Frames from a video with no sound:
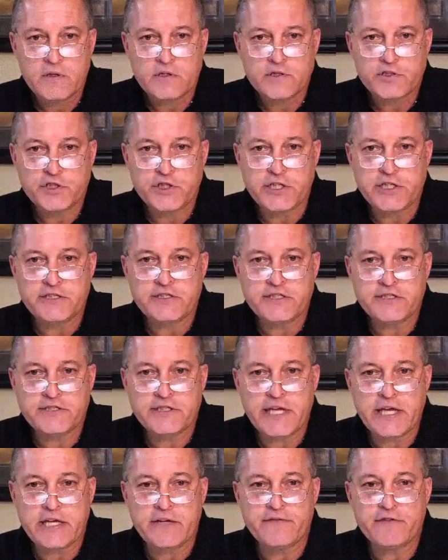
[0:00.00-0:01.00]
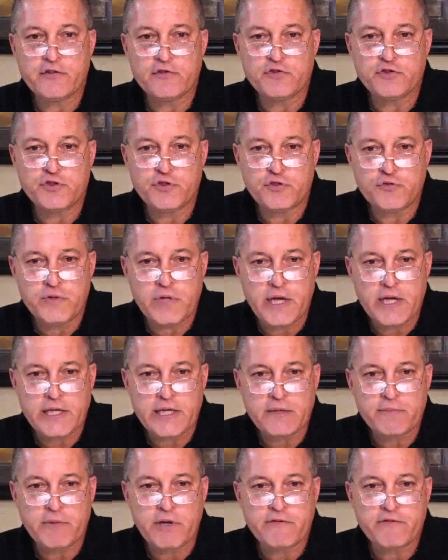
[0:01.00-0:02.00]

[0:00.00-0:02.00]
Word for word: Jesus said, If you do not eat my